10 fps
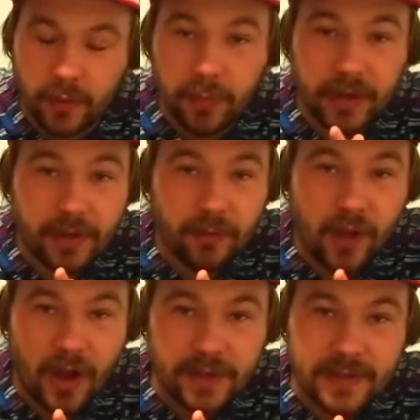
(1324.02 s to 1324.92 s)
They were pretty good
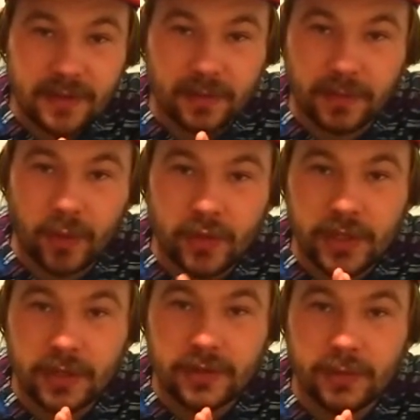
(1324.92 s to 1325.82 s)
vlogs too. I wish
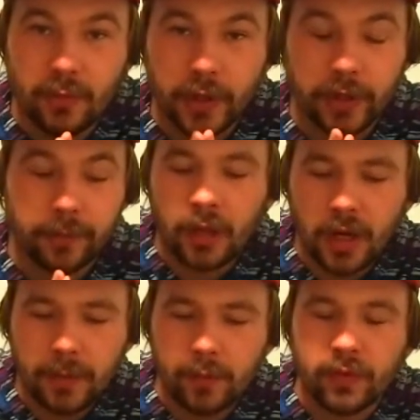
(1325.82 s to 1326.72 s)
he'd do some more. A lot
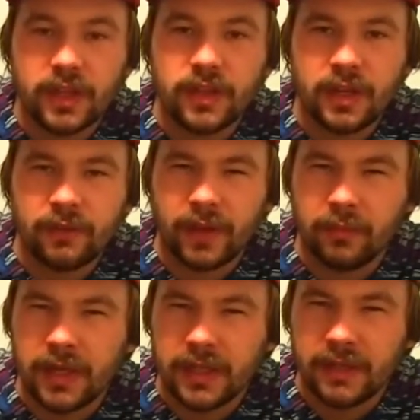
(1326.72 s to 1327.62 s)
of people, when they think of like
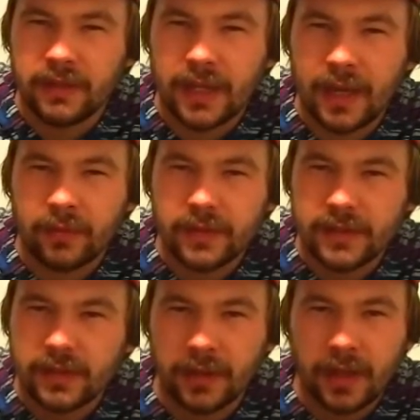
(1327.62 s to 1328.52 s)
mini DV
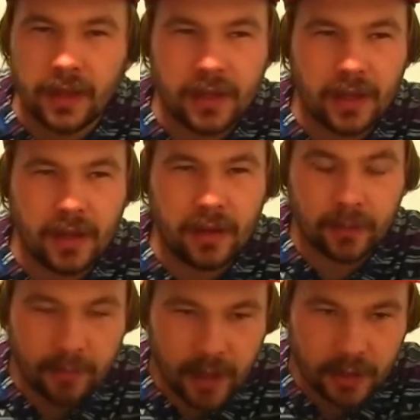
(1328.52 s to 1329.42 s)
cameras, their
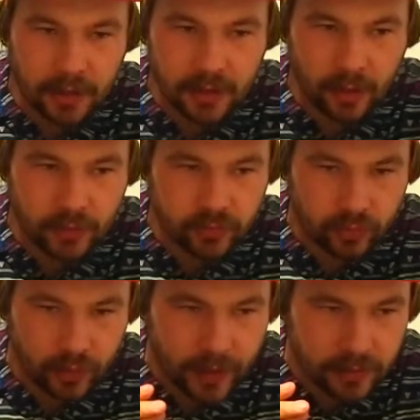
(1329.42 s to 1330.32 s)
mind goes
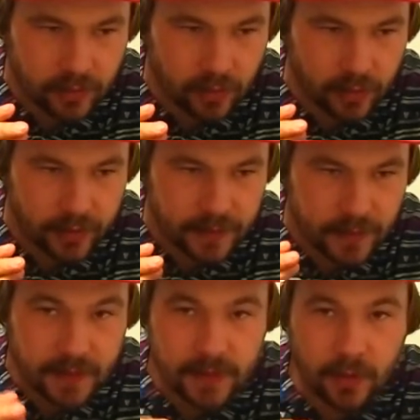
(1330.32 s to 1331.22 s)
right towards the
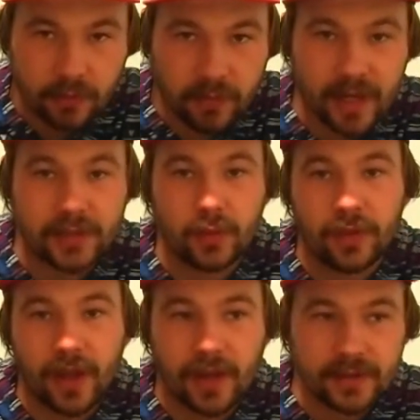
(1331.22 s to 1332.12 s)
Sony
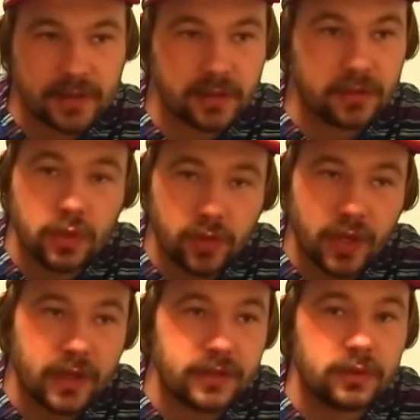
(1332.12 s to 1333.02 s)
VX1000,
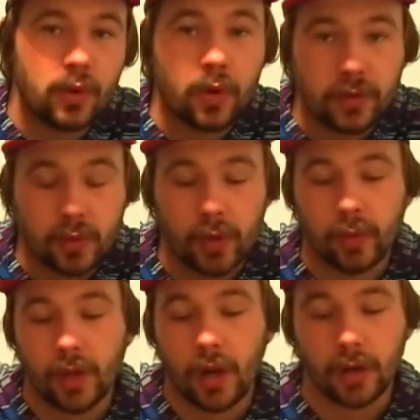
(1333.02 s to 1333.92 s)
2000, or the
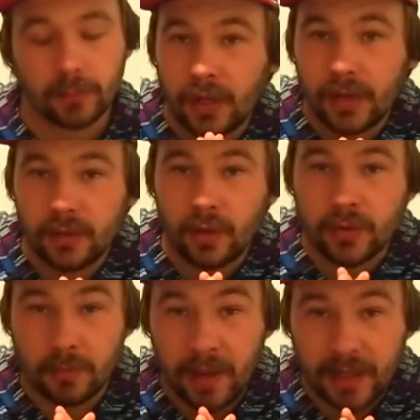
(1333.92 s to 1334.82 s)
2100. Not that those
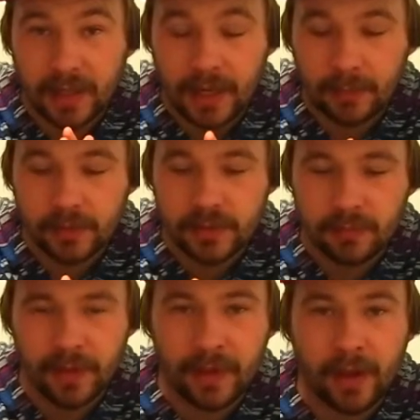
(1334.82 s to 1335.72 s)
are bad cameras,
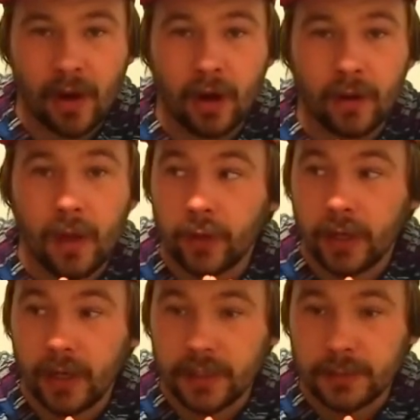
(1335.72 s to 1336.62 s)
but they are
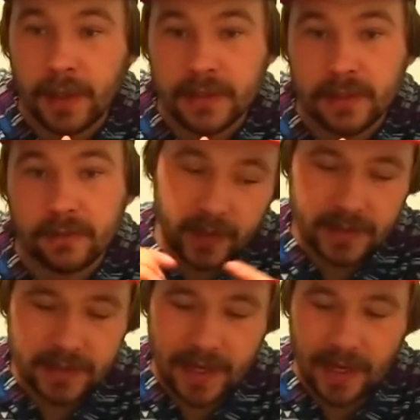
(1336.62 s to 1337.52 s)
freaking expensive. This
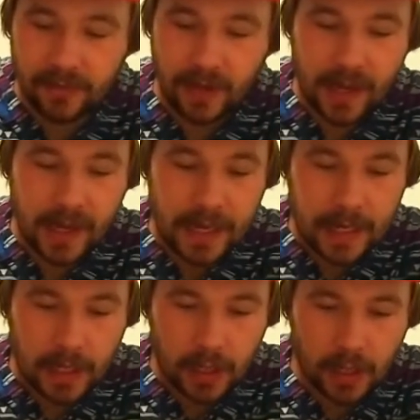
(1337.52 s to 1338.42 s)
is kind of
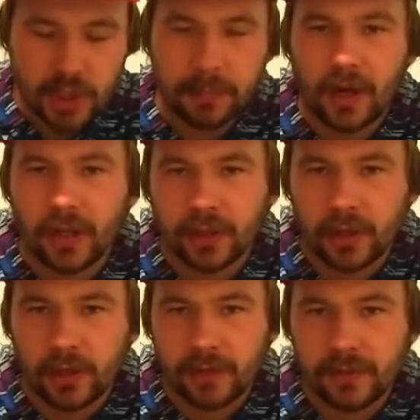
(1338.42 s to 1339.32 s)
a cheaper
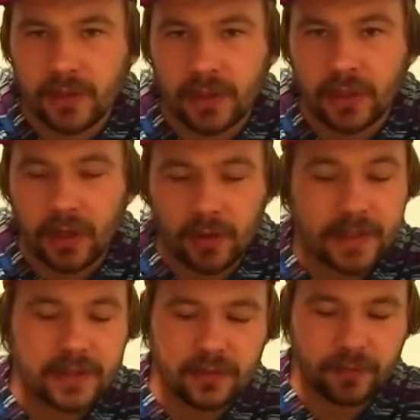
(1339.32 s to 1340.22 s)
alternative to it. You know, it
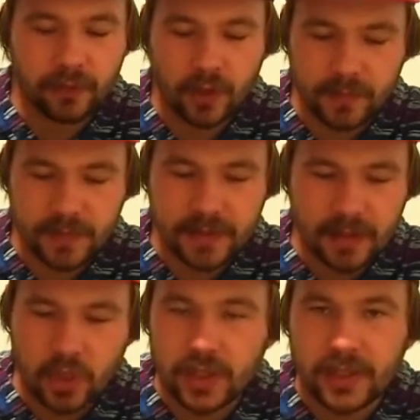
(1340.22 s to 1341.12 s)
still films
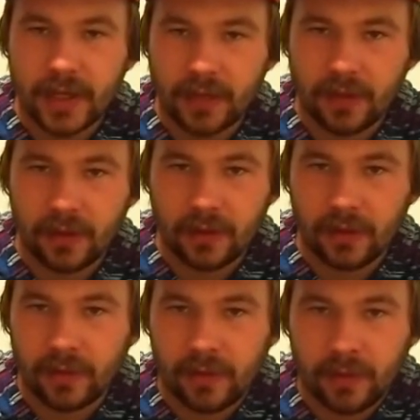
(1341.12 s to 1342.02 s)
just like
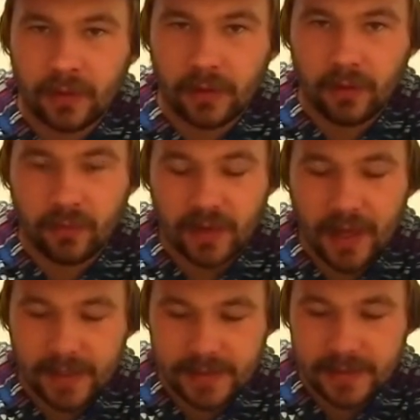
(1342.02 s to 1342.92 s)
the
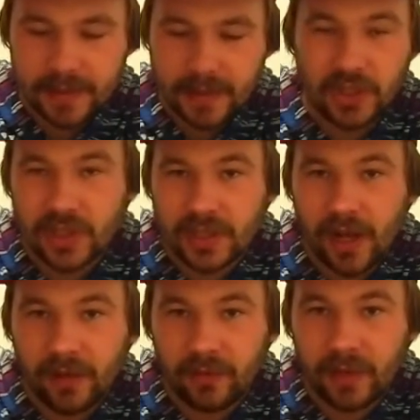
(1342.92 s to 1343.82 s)
VXs. It's just
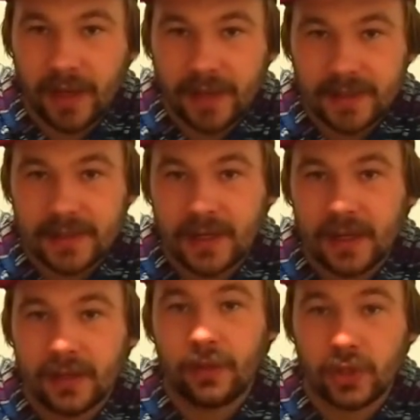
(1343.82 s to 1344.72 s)
not a VX. It's
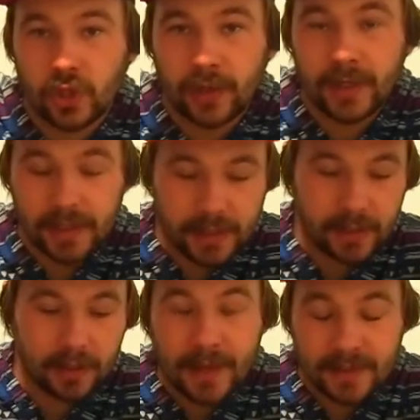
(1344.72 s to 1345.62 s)
not the
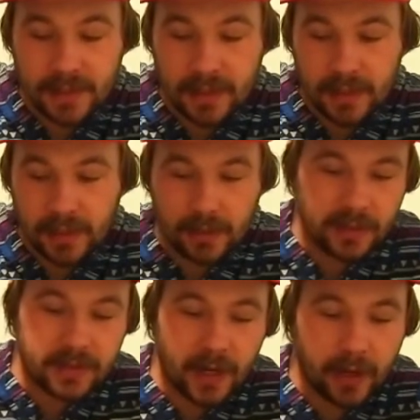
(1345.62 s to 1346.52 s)
trendy SD
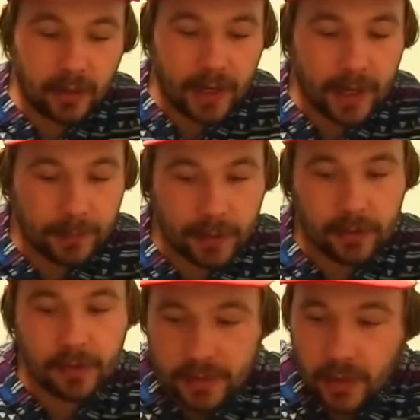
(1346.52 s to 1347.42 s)
style camera.
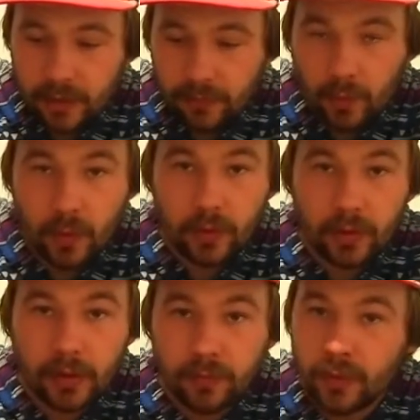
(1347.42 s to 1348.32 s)
It's great
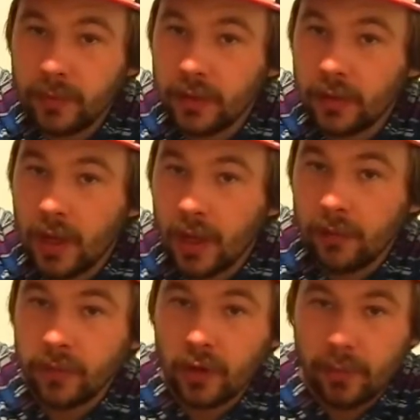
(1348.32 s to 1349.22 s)
for filming
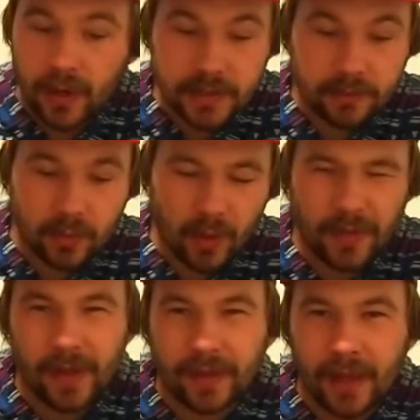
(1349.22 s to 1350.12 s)
video parts if you want
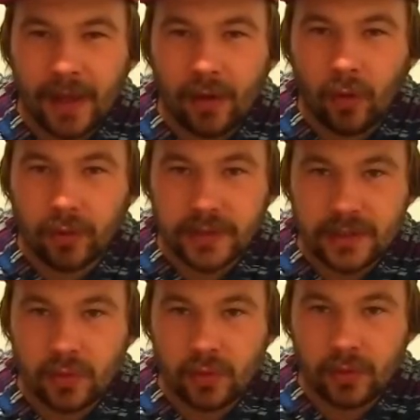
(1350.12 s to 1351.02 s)
like that old
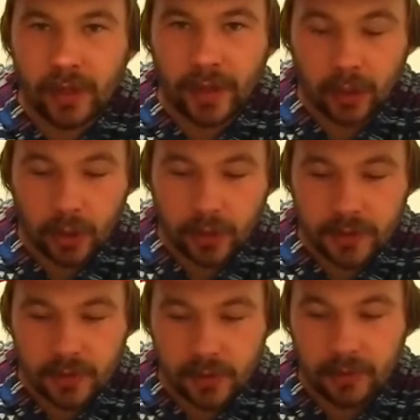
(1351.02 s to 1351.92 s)
school like look
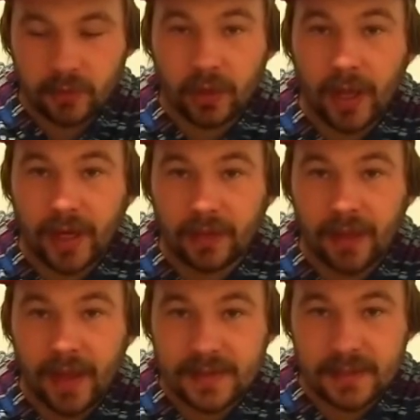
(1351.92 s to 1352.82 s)
to it. If you like the
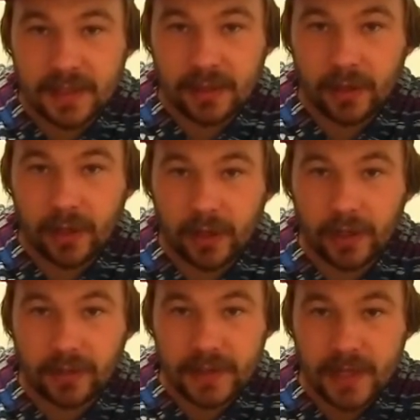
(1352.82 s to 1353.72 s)
SD look,
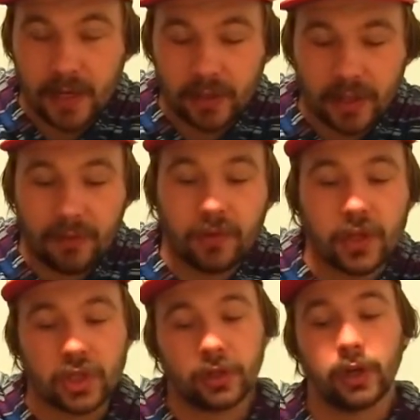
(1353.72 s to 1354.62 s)
standard
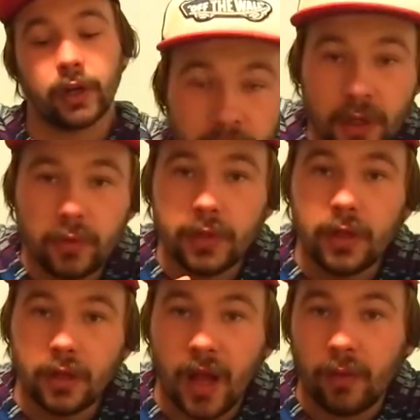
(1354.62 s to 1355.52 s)
definition look, and you don't need a
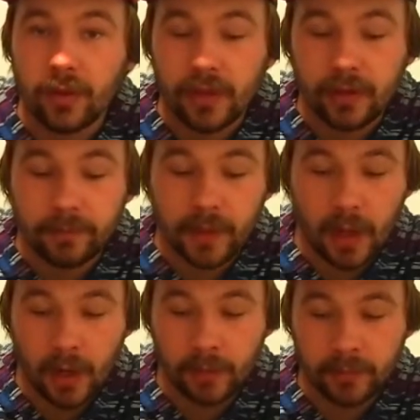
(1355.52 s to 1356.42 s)
lot with it.
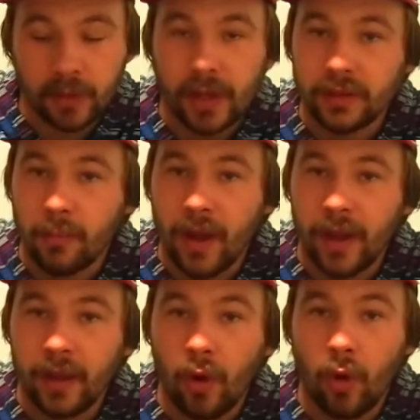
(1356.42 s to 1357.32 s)
You don't have to buy
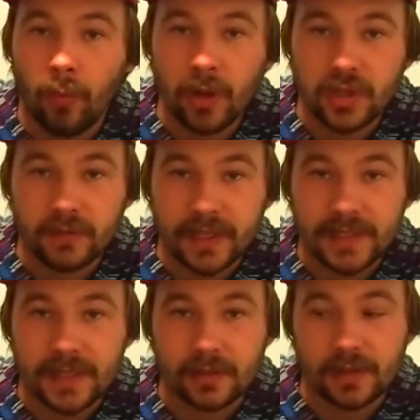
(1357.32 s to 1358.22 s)
a whole bunch of
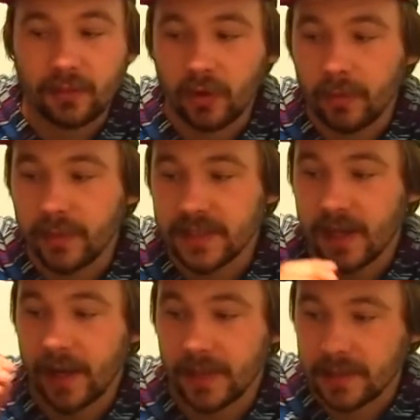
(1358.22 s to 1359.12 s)
accessories for it
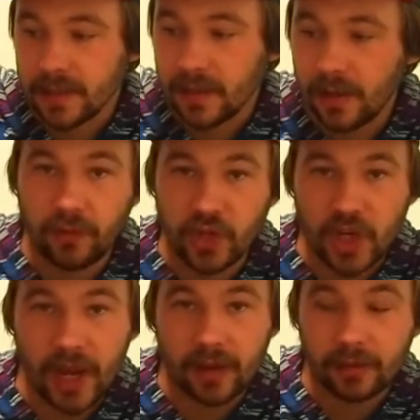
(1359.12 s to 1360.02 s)
besides a fisheye.